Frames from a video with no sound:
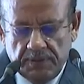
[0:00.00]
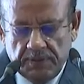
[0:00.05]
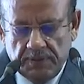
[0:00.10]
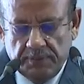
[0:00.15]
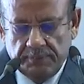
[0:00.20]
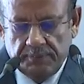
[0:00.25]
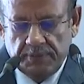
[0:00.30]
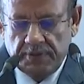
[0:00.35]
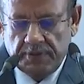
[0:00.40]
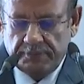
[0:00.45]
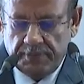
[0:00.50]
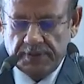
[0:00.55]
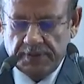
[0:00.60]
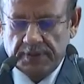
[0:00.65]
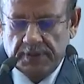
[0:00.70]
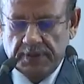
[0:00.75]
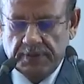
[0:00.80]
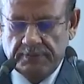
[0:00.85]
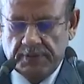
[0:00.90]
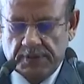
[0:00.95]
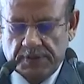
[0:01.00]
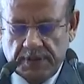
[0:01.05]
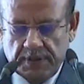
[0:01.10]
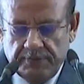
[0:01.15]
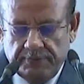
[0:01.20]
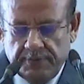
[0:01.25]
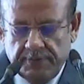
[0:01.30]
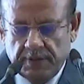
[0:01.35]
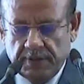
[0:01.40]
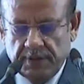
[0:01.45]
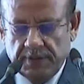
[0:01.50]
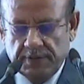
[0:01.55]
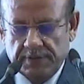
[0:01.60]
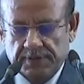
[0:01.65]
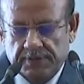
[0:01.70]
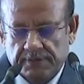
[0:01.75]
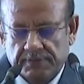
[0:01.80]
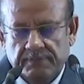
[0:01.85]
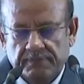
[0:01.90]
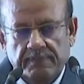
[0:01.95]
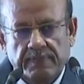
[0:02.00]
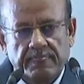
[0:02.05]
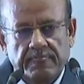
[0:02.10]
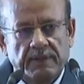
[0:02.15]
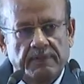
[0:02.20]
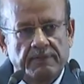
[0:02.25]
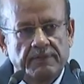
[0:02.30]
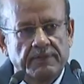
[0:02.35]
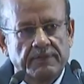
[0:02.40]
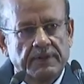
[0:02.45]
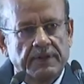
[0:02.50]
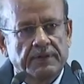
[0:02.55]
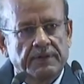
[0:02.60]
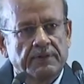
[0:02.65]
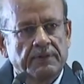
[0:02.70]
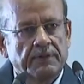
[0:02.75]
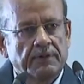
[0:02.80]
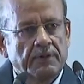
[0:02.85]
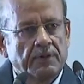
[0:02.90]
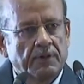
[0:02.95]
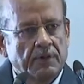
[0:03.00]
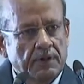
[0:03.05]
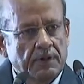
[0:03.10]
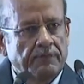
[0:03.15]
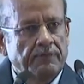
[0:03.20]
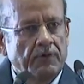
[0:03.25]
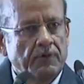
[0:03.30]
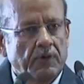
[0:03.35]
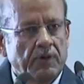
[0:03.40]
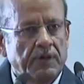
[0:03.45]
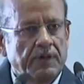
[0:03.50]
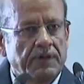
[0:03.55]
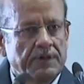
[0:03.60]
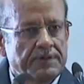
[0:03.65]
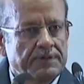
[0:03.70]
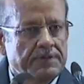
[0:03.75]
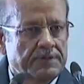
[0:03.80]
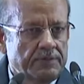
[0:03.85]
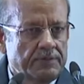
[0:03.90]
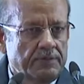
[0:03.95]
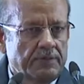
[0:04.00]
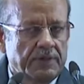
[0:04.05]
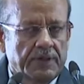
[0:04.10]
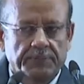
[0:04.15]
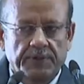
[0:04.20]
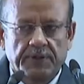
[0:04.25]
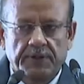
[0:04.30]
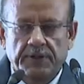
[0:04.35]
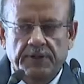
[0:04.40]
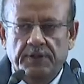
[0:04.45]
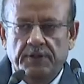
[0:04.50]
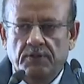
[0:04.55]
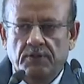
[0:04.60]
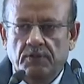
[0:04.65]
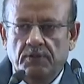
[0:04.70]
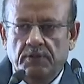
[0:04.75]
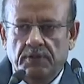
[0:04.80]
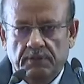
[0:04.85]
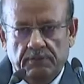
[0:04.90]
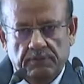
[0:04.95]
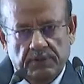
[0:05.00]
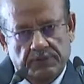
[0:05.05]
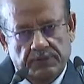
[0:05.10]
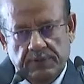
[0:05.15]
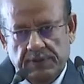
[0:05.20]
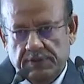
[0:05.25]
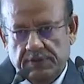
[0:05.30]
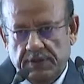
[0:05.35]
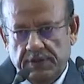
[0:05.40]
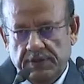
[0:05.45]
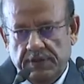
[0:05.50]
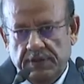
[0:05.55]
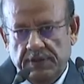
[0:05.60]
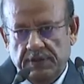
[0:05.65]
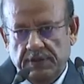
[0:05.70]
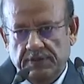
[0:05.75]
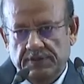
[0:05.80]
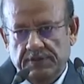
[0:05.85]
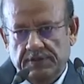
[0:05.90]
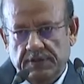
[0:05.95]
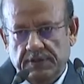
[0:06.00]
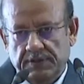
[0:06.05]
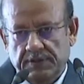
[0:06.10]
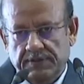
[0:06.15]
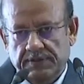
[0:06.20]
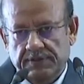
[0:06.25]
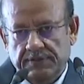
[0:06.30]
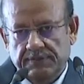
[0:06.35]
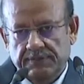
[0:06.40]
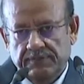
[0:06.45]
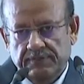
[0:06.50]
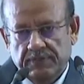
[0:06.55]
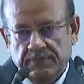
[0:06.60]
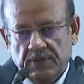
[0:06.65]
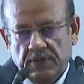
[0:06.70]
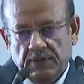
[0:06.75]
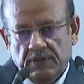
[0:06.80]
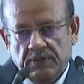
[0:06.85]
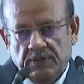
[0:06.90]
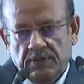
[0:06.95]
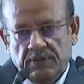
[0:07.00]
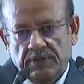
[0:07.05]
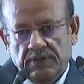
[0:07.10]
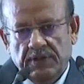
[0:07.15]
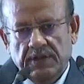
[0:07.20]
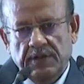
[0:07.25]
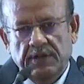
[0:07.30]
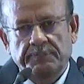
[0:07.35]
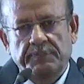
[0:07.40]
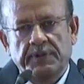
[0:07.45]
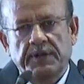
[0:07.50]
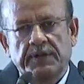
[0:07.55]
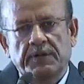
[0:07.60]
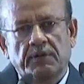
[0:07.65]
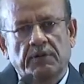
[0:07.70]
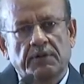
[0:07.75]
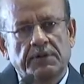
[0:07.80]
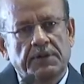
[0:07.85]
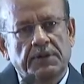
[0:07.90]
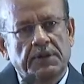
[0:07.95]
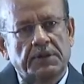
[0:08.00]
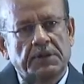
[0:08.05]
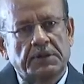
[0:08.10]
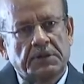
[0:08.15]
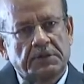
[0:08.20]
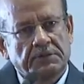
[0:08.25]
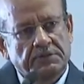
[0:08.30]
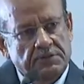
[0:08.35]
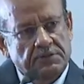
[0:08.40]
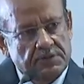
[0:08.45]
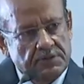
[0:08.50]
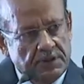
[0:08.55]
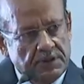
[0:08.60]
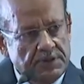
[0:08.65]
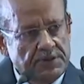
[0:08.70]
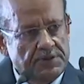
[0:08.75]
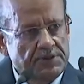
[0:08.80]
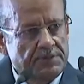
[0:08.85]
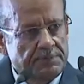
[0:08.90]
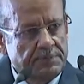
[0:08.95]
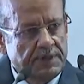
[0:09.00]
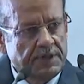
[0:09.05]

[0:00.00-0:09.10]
But one thing which I feel is that a lot of lawyers who are appearing in court, especially the youngsters, they depend on the search made